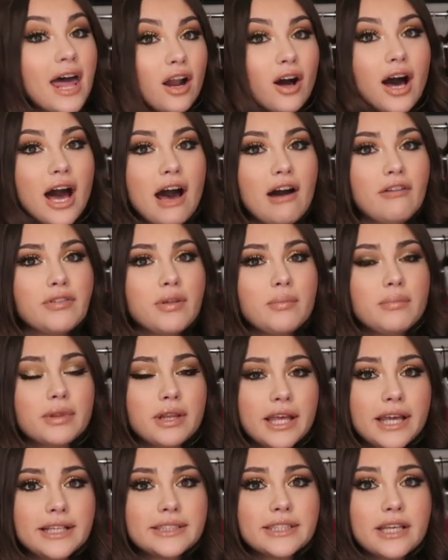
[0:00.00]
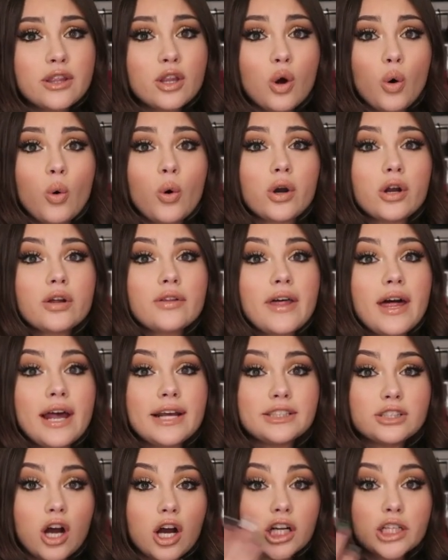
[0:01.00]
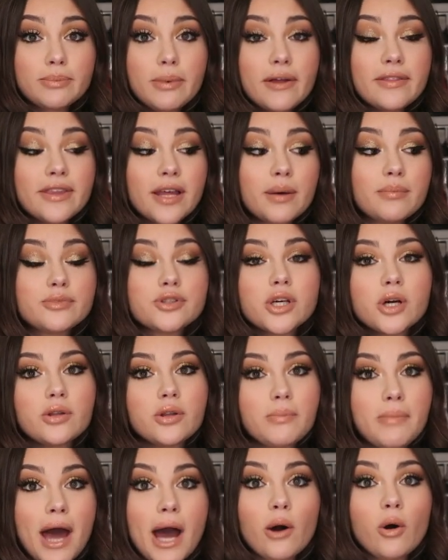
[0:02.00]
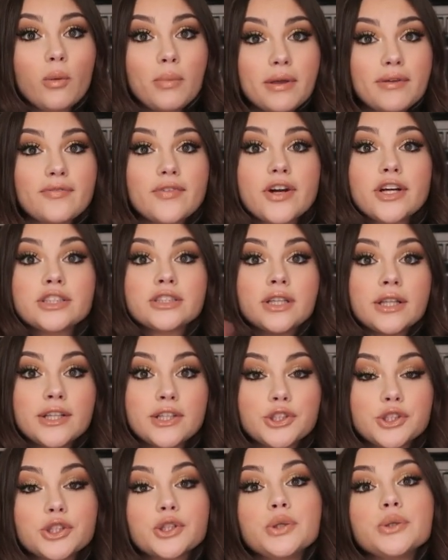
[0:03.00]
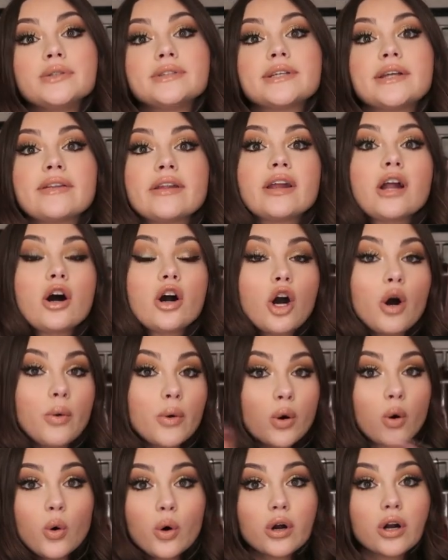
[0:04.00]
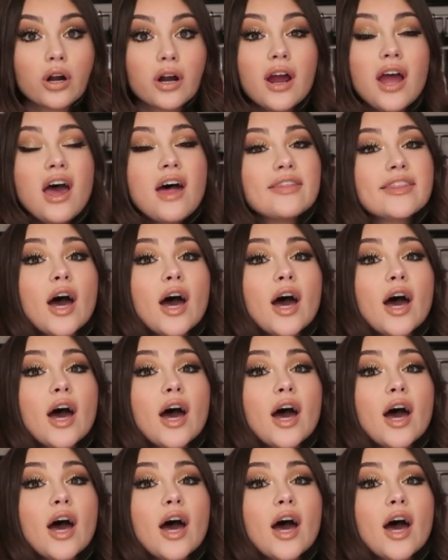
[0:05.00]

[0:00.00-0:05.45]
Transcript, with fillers: And I'll have them linked in the order order that I talked about them. So the bag will be first and the shoes and then I'll go in order.